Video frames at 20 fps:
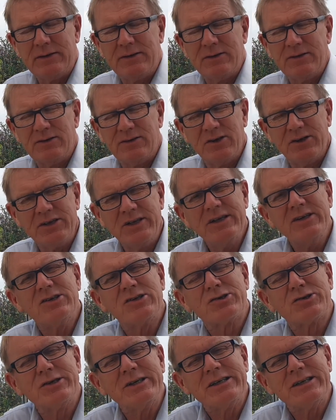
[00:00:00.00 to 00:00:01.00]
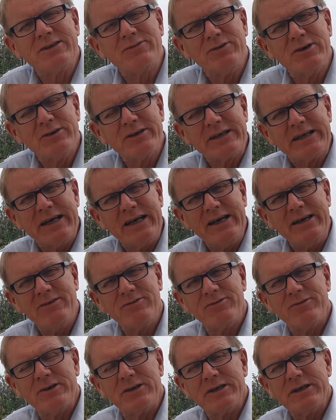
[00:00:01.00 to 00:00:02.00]
so you need to treat it very
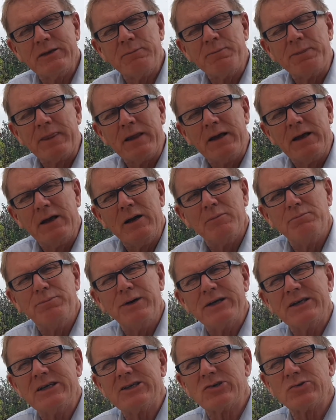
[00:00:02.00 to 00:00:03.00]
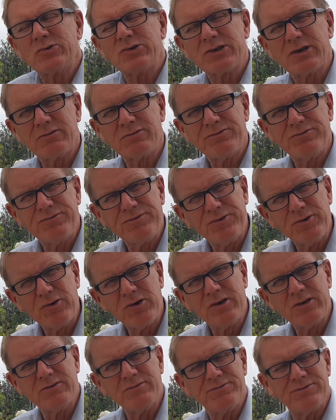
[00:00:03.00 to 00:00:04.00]
carefully, but it's also
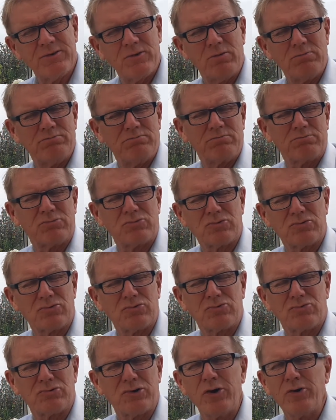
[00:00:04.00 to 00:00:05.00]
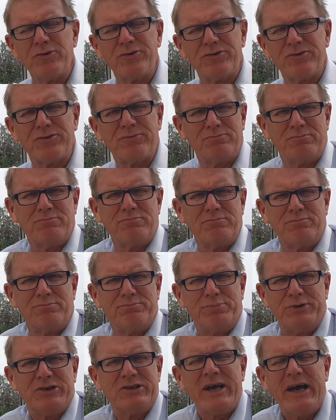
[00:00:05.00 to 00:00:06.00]
full of growth
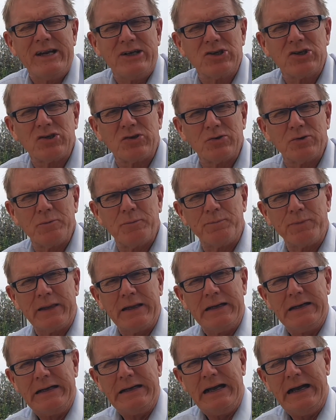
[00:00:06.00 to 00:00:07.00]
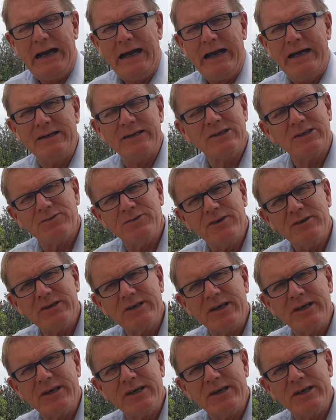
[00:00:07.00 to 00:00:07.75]
potential, and it's very